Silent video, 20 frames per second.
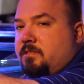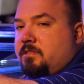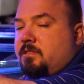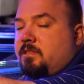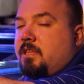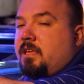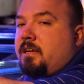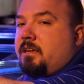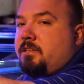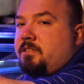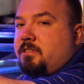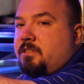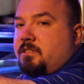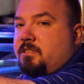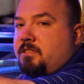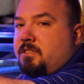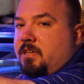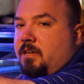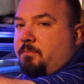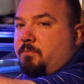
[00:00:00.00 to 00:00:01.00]
that is
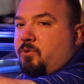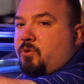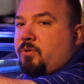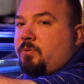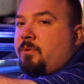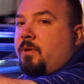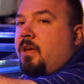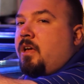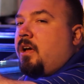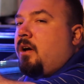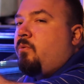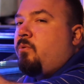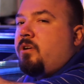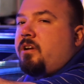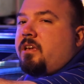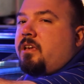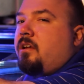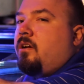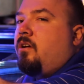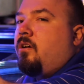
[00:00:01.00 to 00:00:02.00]
assembled. I want
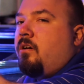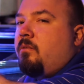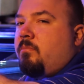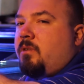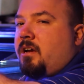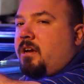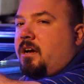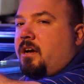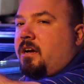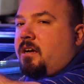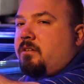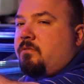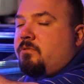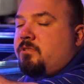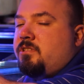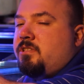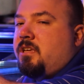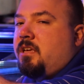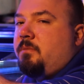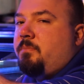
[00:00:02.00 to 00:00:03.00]
to get all my
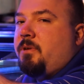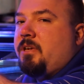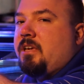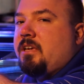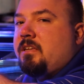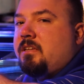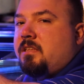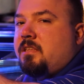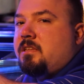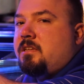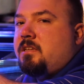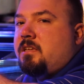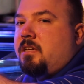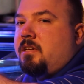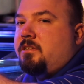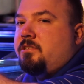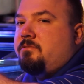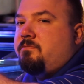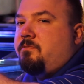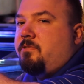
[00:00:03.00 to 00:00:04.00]
aquascaping into the
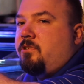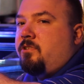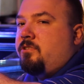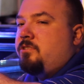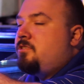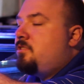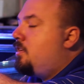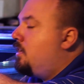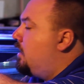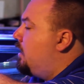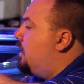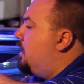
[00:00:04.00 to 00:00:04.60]
tanks first,